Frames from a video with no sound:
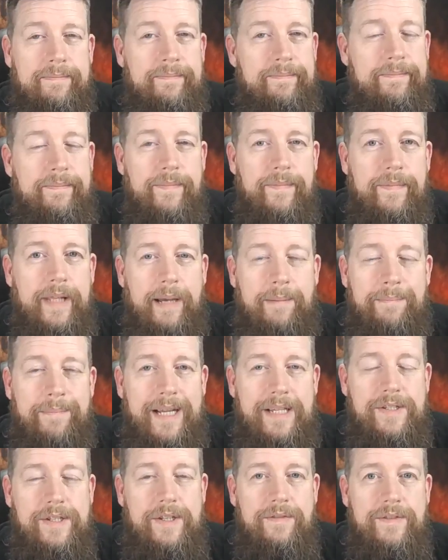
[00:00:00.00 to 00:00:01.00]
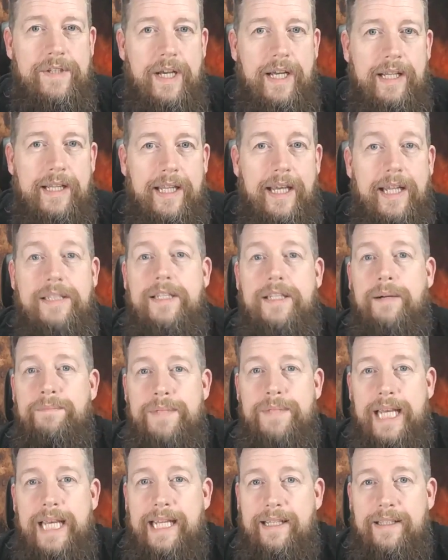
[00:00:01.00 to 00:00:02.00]
that massive tank, that dump
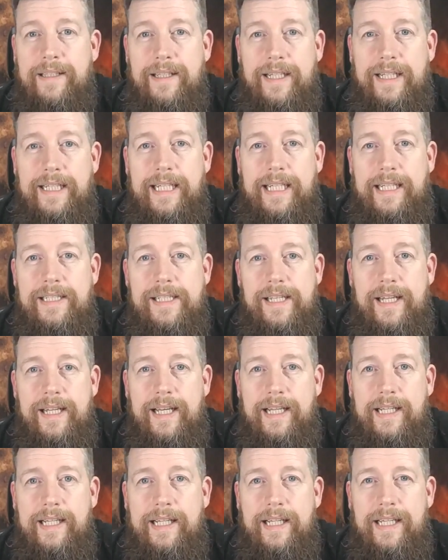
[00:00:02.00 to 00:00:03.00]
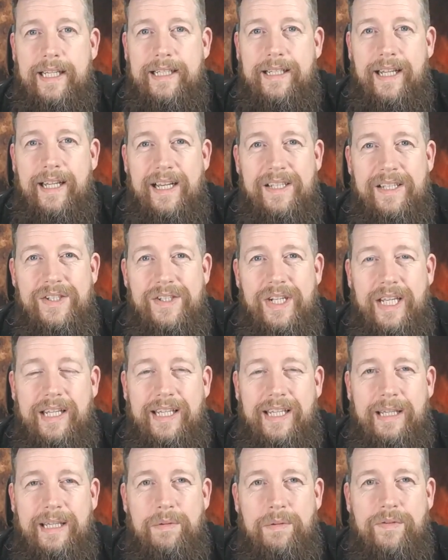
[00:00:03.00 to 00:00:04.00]
tank that I did last
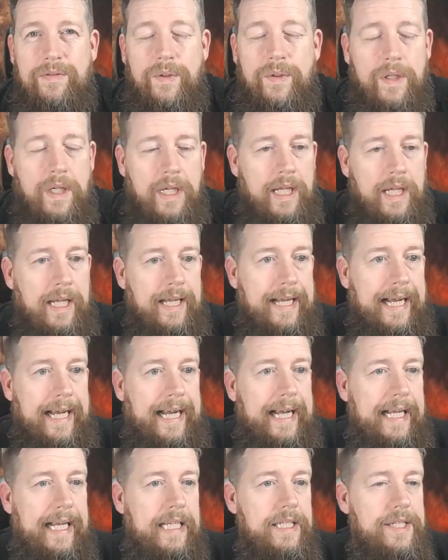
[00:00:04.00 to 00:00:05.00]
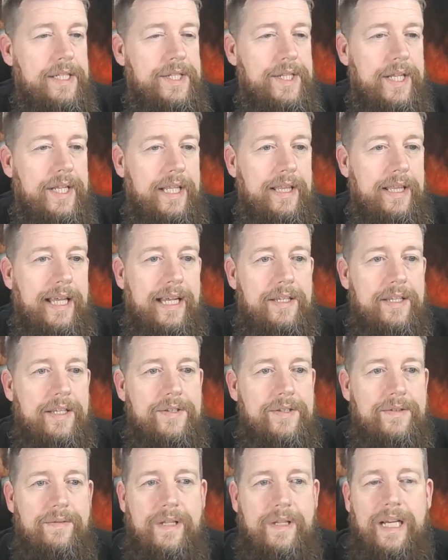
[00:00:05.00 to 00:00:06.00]
year before, and
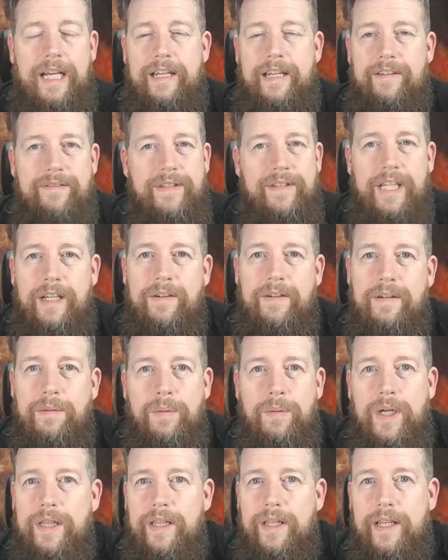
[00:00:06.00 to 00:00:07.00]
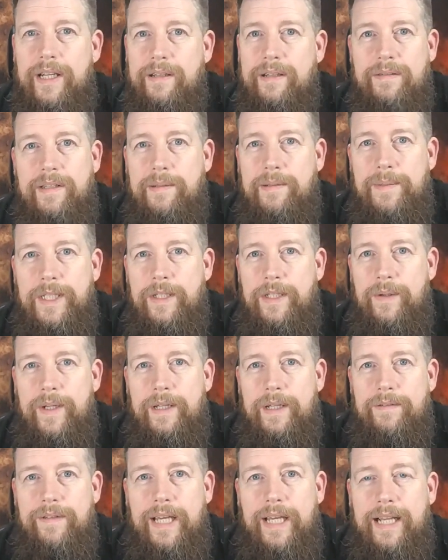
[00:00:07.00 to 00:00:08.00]
that's kind of the only one that I'm going to be doing
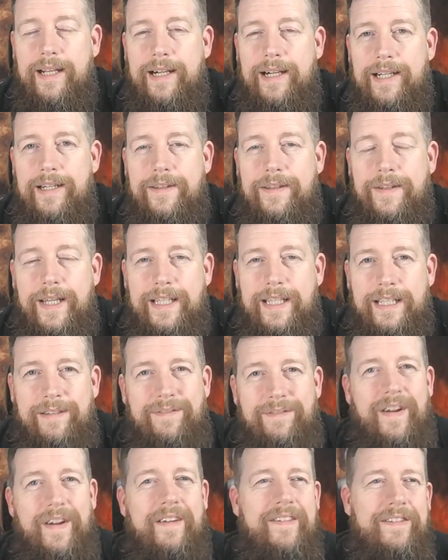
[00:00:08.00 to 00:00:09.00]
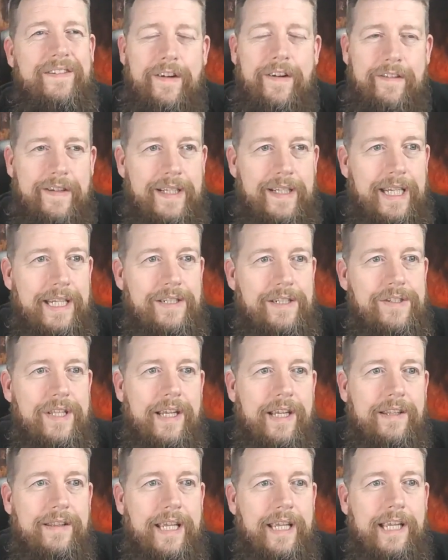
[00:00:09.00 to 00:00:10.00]
of that kind of thing. They're very, very niche.
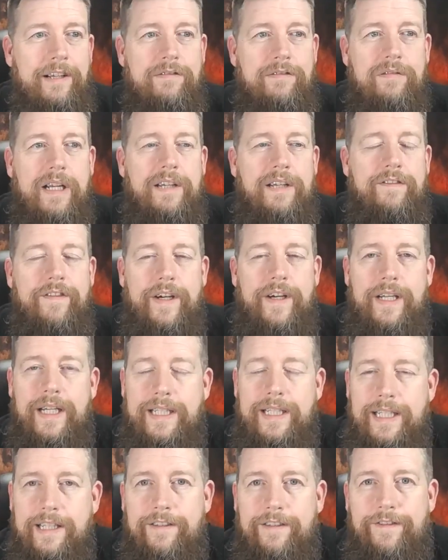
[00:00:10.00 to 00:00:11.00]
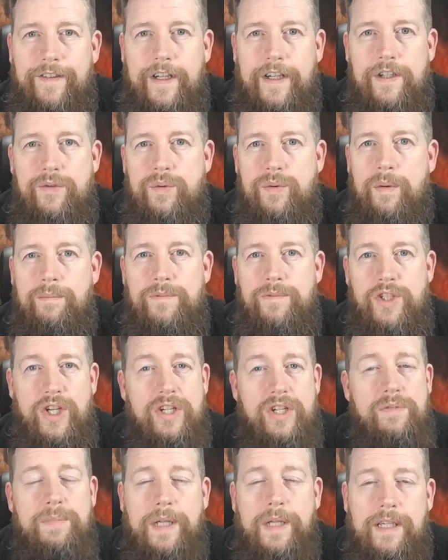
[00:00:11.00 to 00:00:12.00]
They're great fun. I did the first one
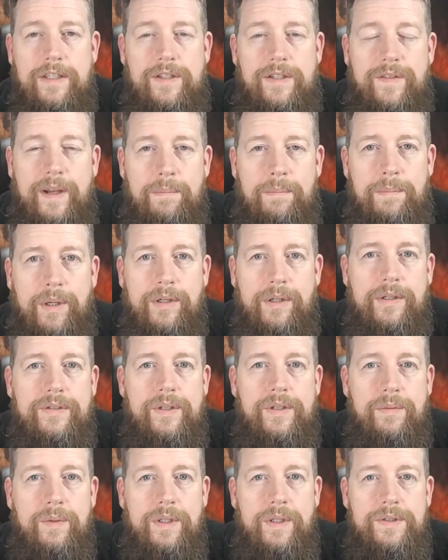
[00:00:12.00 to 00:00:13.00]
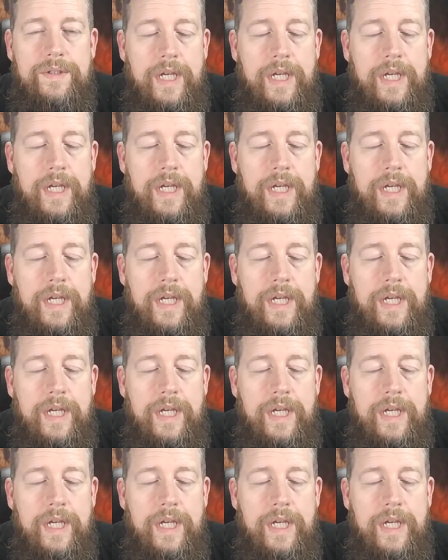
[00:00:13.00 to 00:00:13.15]
just because of how bonkers it was,